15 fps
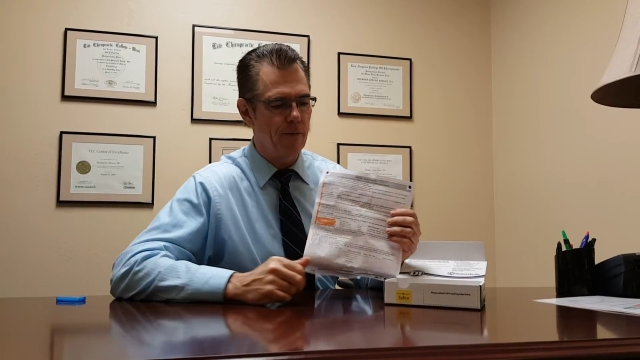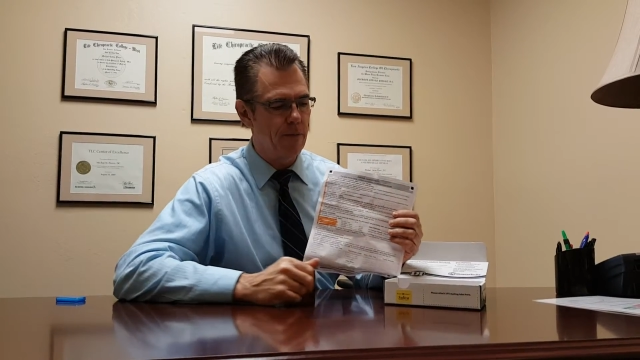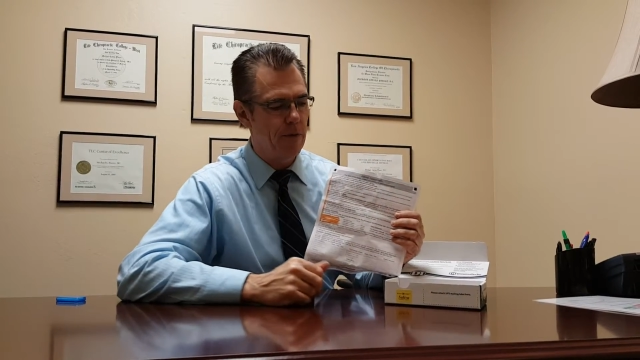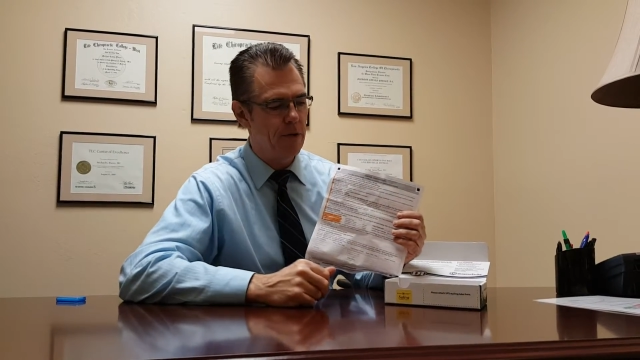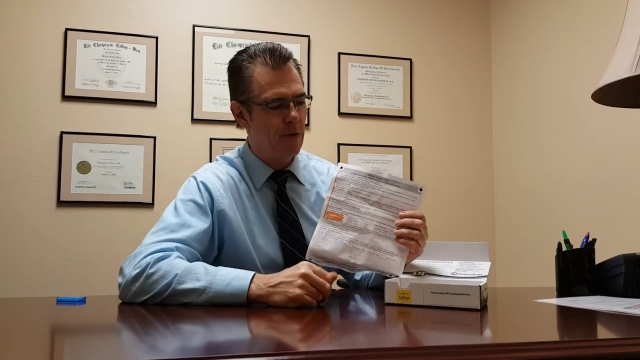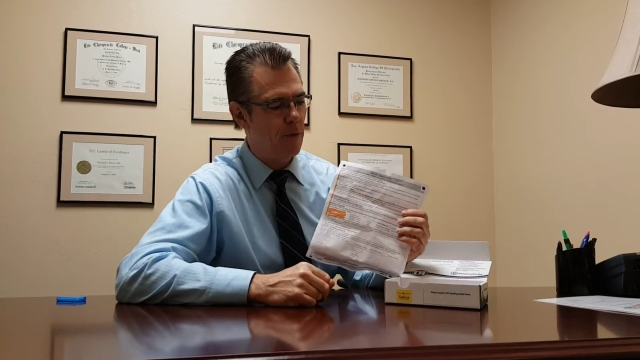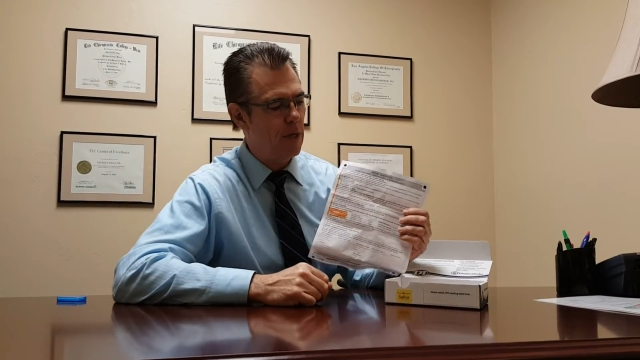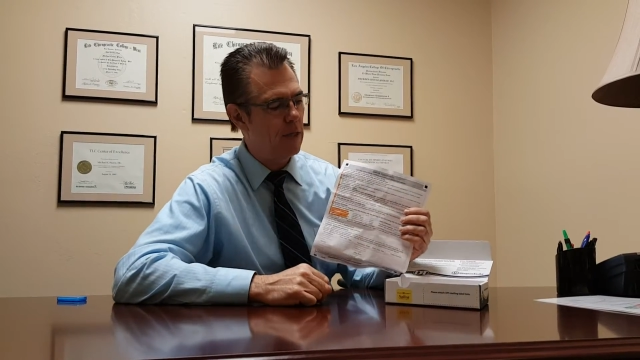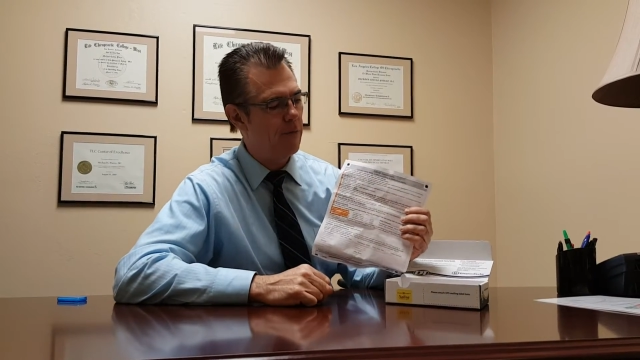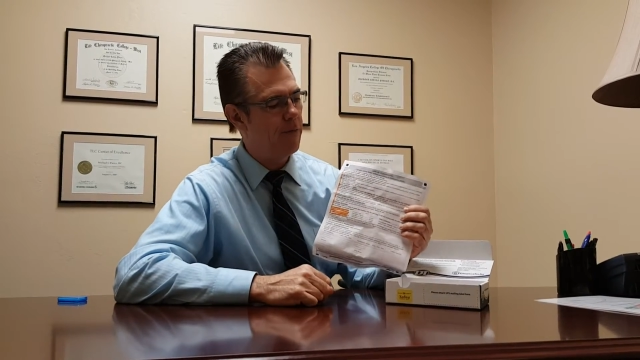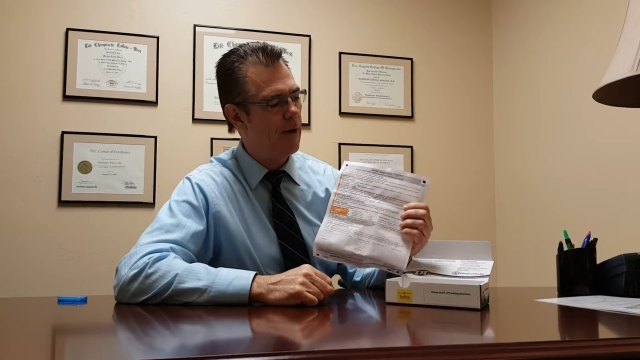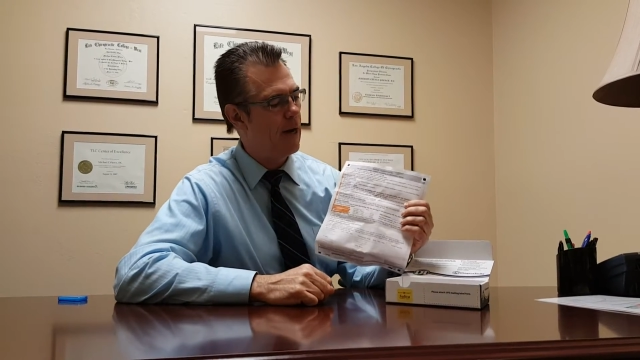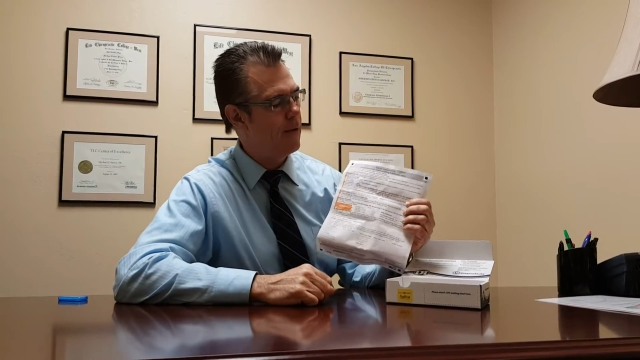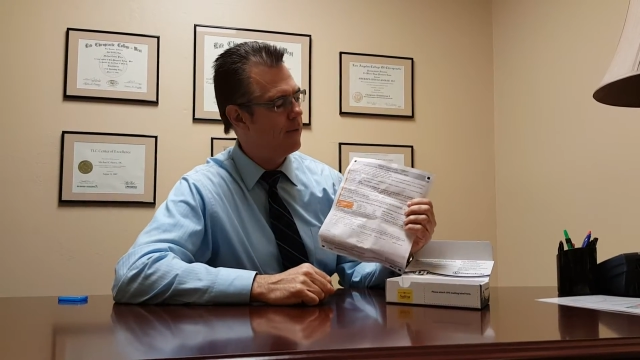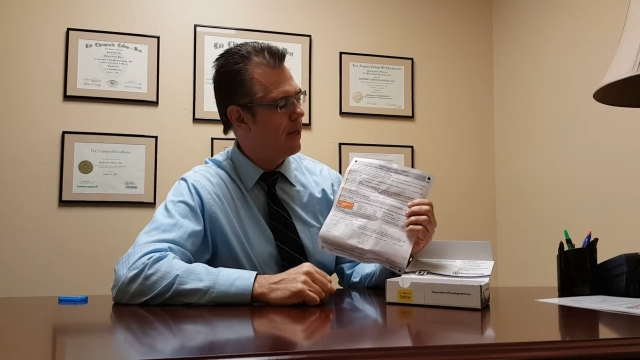For 3 to
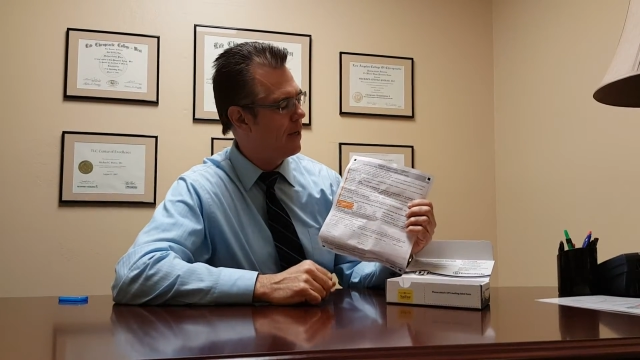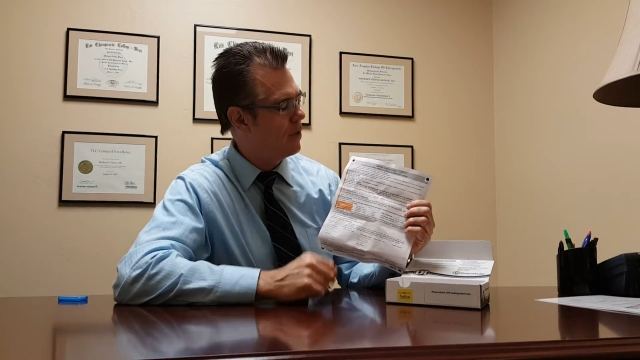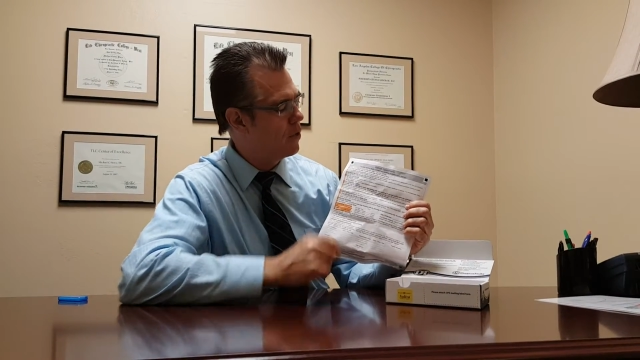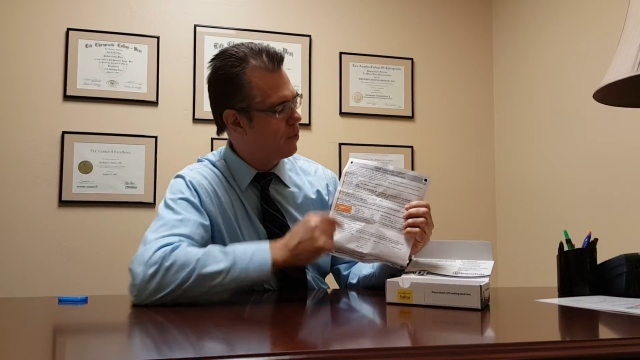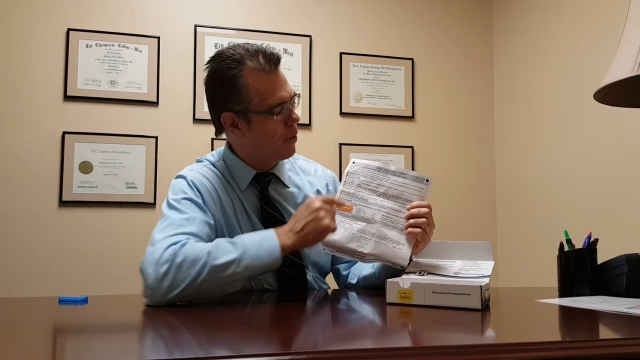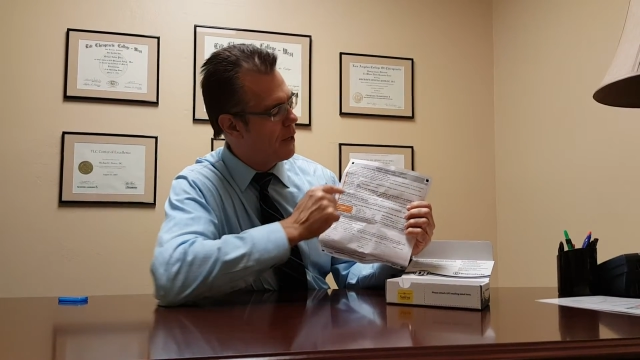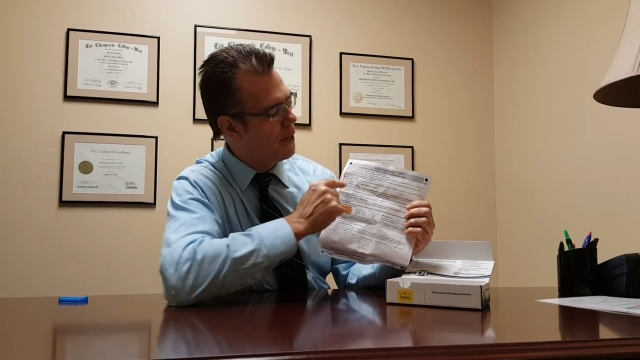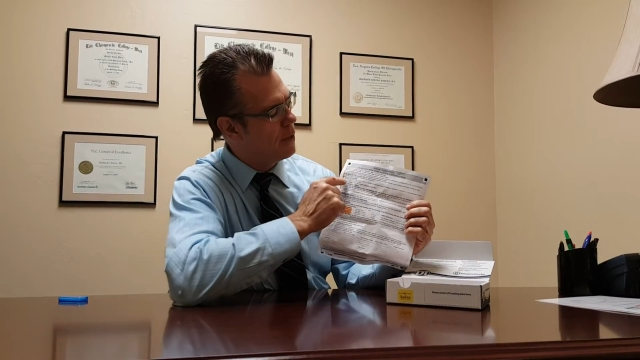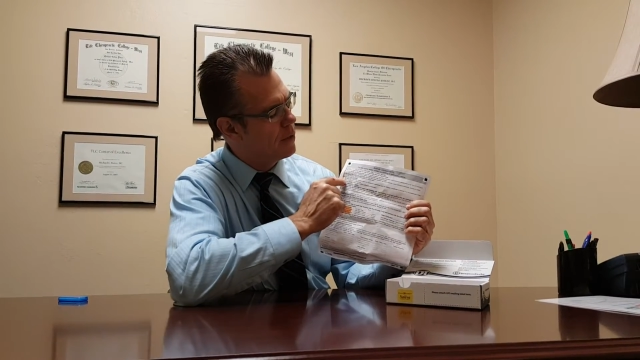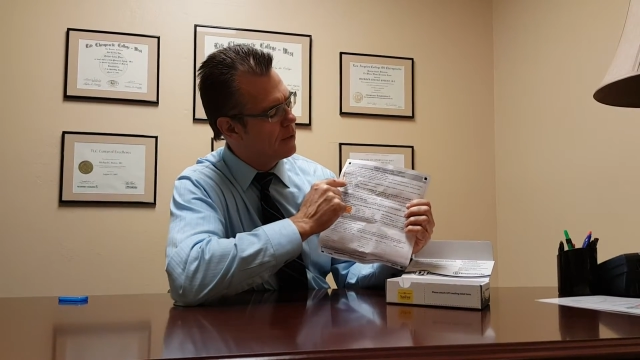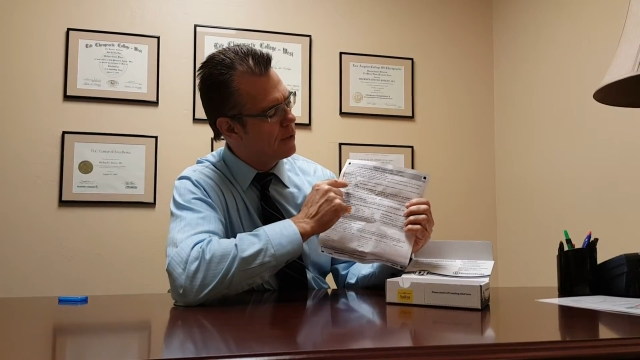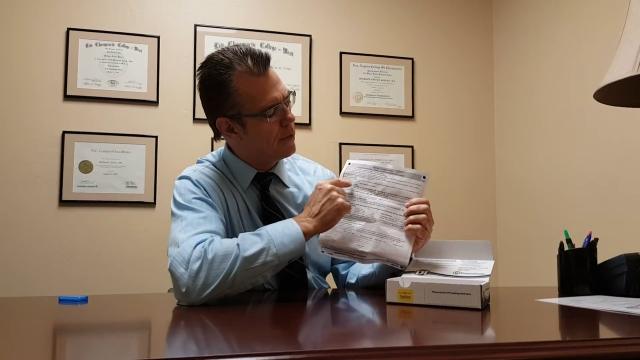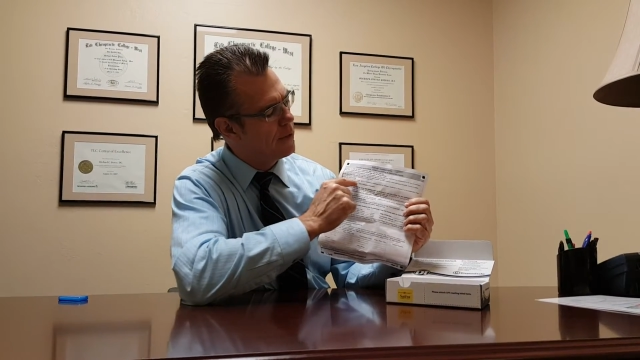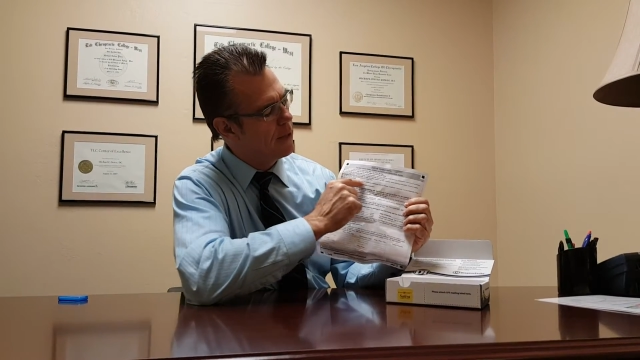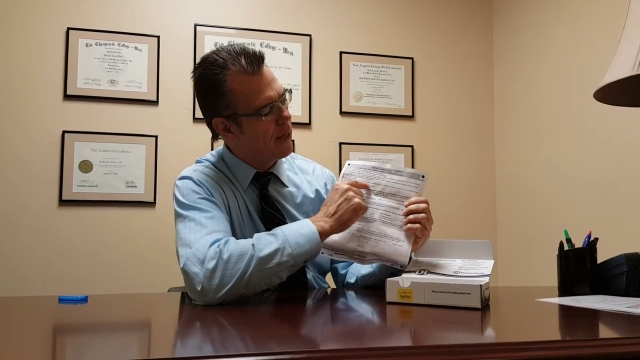5 days prior to
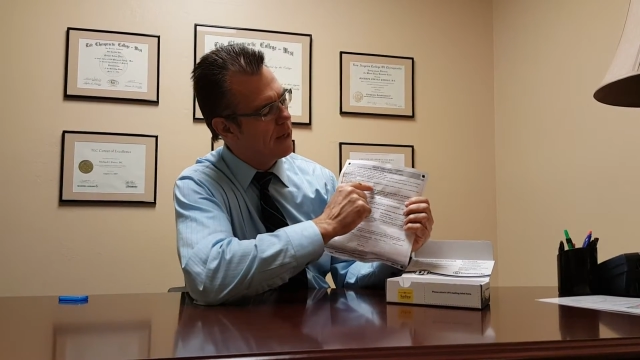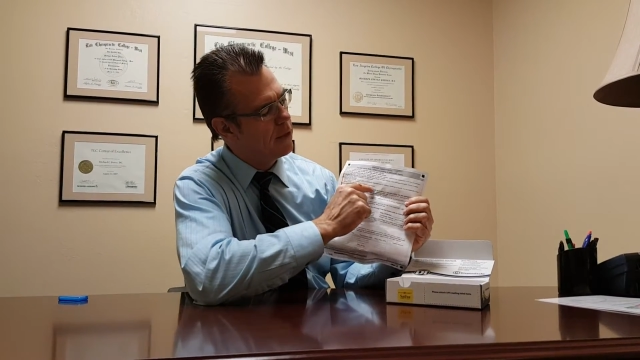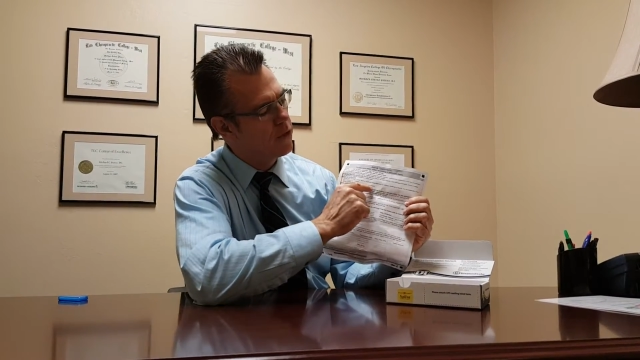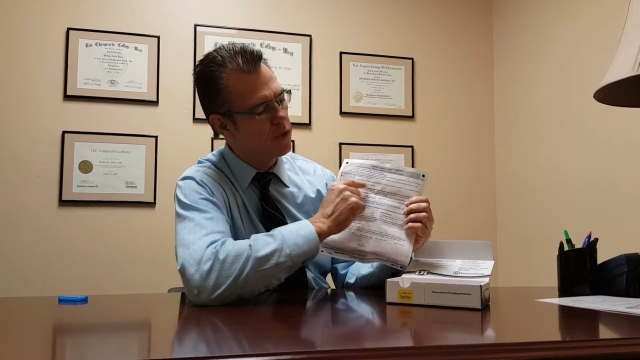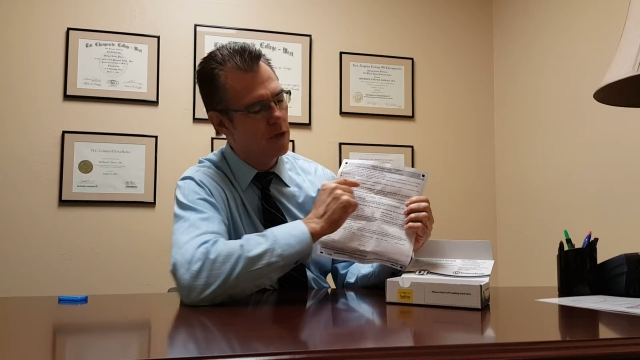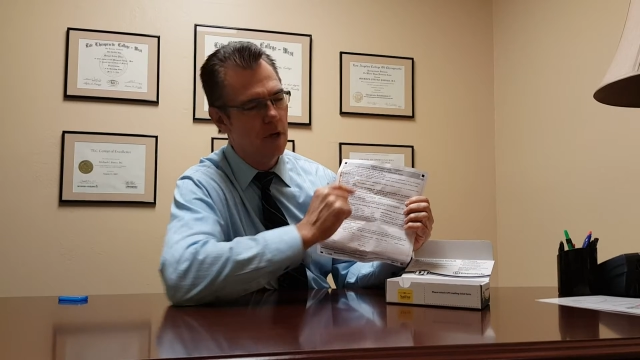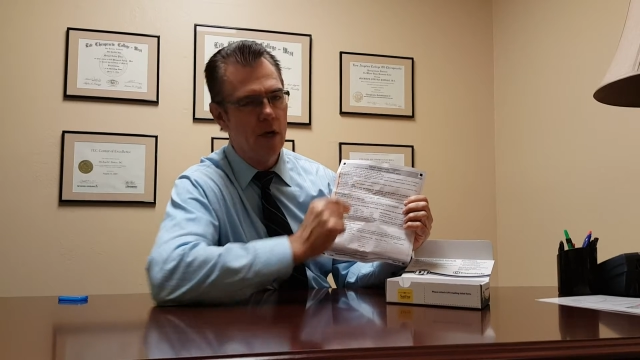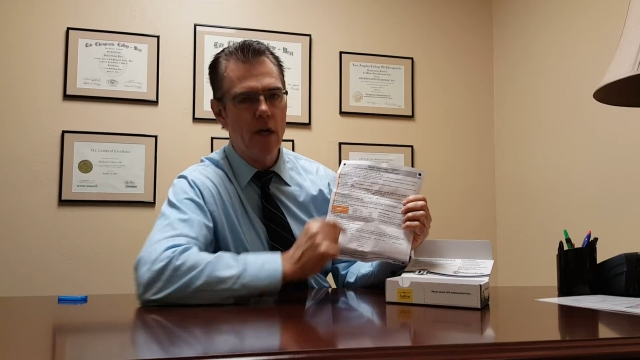the test,